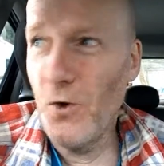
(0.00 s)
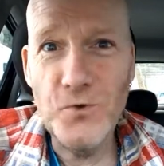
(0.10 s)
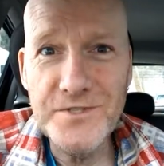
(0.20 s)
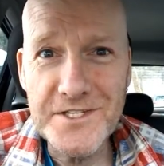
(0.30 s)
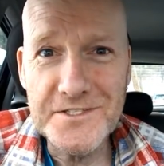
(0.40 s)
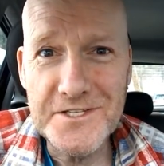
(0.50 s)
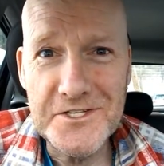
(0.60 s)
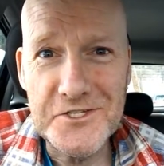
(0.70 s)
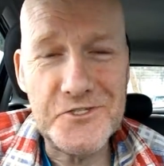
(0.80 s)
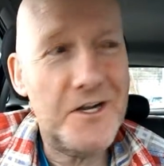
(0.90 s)
haunted
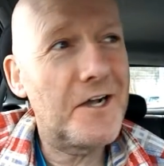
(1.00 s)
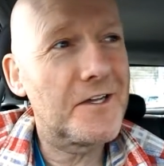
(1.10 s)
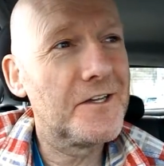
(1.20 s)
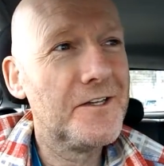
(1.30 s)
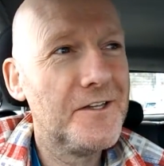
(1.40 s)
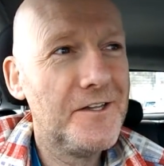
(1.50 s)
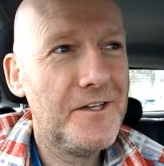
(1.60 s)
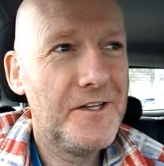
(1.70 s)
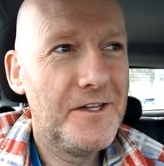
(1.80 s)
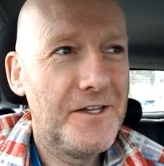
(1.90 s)
cinder track,
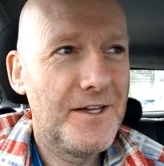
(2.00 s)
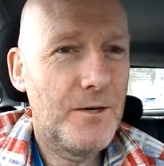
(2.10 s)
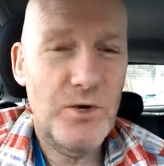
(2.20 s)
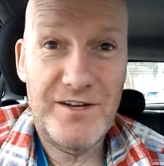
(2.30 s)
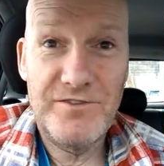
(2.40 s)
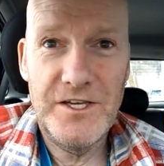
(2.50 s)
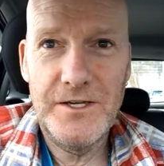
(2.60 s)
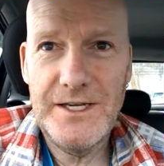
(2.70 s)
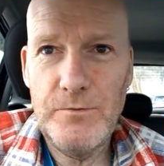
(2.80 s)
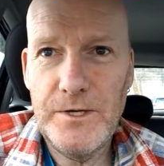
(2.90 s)
and what have you,
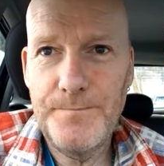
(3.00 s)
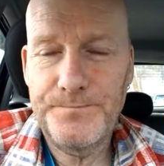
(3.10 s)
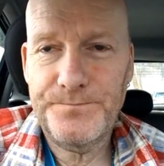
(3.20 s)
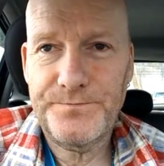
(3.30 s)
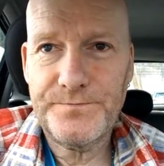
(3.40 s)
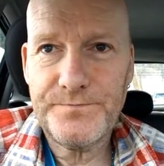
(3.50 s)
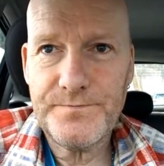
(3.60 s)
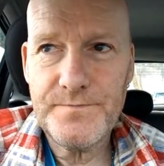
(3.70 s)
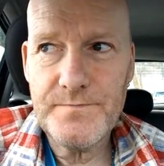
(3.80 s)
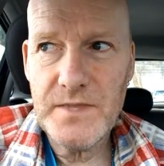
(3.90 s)
anyway.
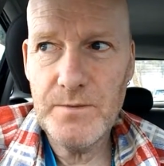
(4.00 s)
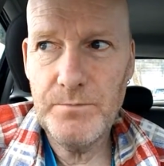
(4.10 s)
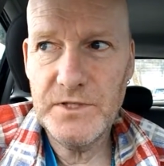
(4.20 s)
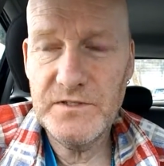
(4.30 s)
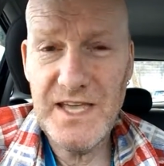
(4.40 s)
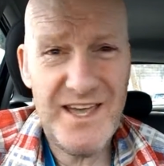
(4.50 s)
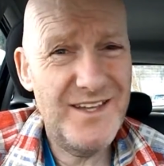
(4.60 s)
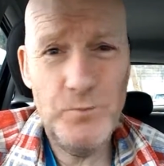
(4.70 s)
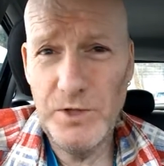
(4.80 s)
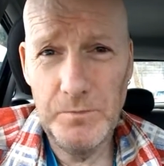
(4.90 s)
But
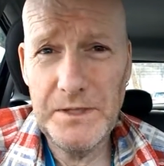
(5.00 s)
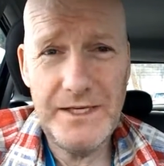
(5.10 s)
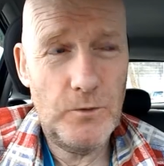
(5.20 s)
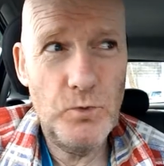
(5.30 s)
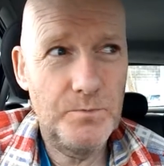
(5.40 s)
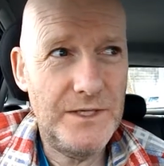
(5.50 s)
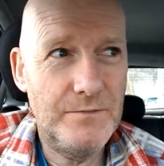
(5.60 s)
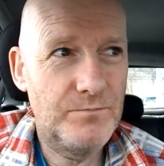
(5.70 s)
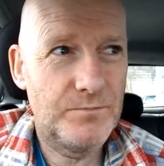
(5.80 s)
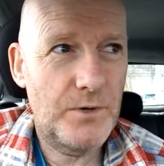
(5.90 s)
yeah, it will be, I won't
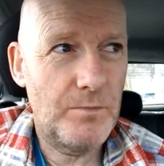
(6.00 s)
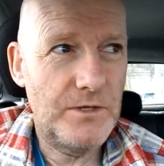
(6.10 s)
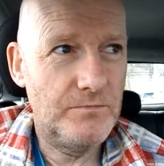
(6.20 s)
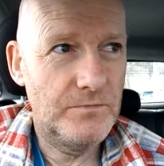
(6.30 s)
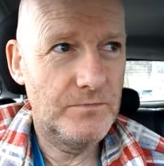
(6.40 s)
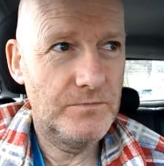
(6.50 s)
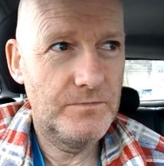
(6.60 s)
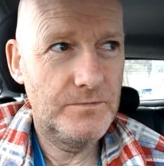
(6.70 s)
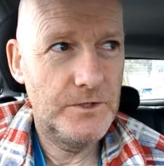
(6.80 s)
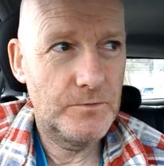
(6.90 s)
be probably,
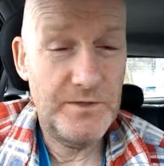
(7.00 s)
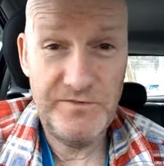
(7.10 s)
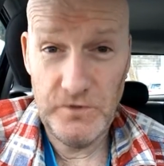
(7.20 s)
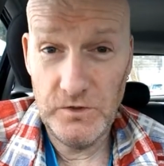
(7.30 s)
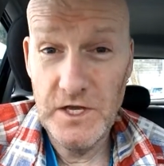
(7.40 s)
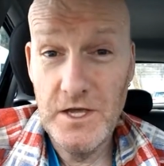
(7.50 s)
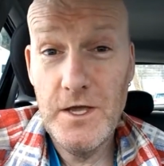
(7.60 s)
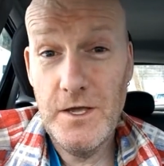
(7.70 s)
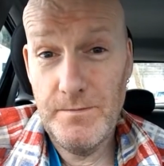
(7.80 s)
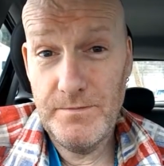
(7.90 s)
you know, before
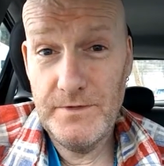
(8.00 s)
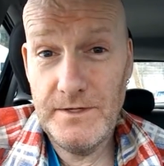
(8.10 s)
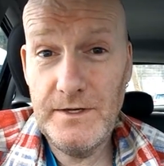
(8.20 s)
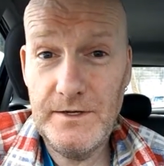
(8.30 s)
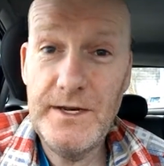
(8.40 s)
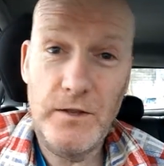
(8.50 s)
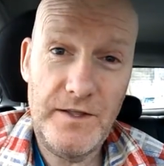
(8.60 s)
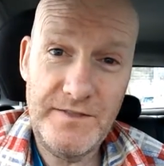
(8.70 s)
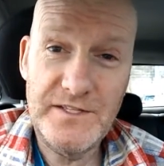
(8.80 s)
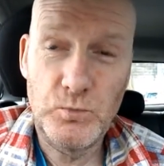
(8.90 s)
now
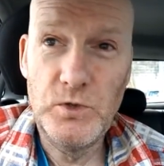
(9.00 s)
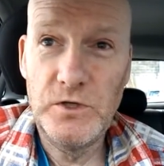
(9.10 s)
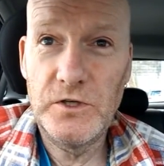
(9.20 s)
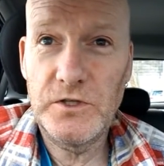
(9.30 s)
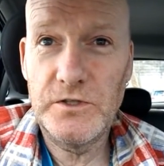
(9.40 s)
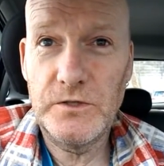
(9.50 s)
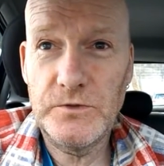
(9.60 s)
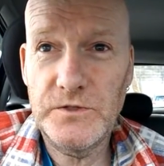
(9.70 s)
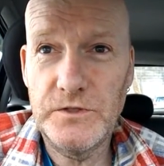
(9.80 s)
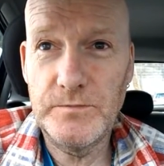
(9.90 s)
that this work, you know,
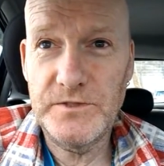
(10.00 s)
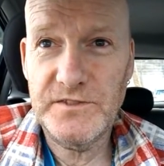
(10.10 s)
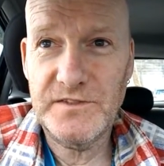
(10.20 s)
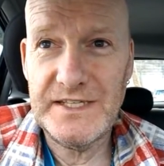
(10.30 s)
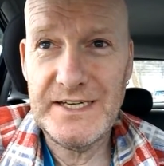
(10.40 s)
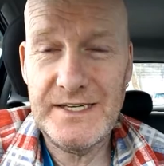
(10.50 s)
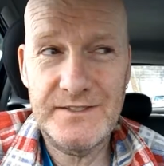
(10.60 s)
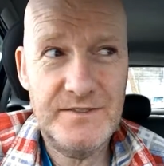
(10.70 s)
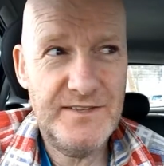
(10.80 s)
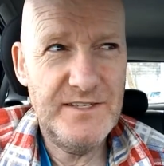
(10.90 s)
is going to
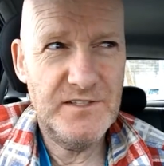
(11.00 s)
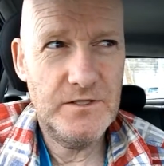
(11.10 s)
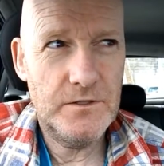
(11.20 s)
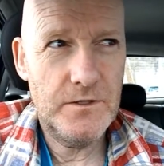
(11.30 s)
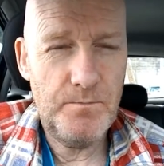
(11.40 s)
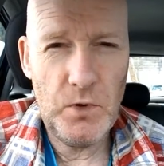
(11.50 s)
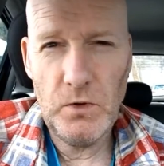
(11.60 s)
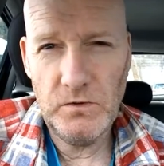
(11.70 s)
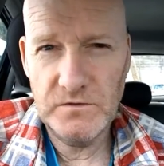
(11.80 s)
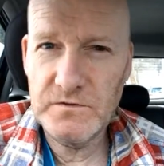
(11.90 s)
start and things, are, the
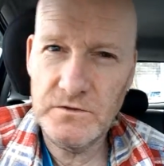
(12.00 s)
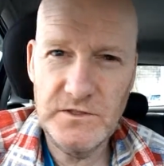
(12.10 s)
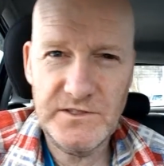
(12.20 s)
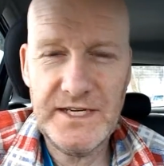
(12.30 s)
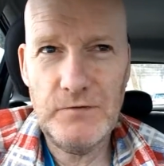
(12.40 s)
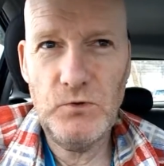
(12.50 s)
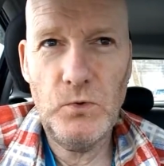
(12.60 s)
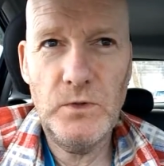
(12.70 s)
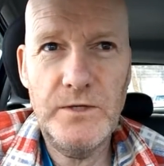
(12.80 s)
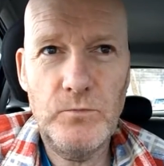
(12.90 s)
ball's going to start
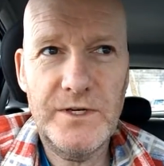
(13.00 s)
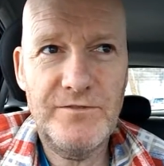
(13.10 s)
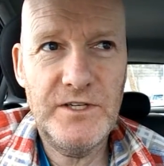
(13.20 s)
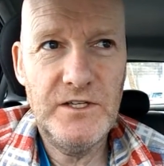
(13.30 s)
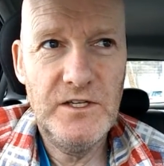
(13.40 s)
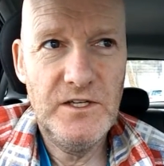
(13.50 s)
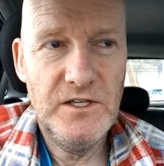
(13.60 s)
rolling and what have you.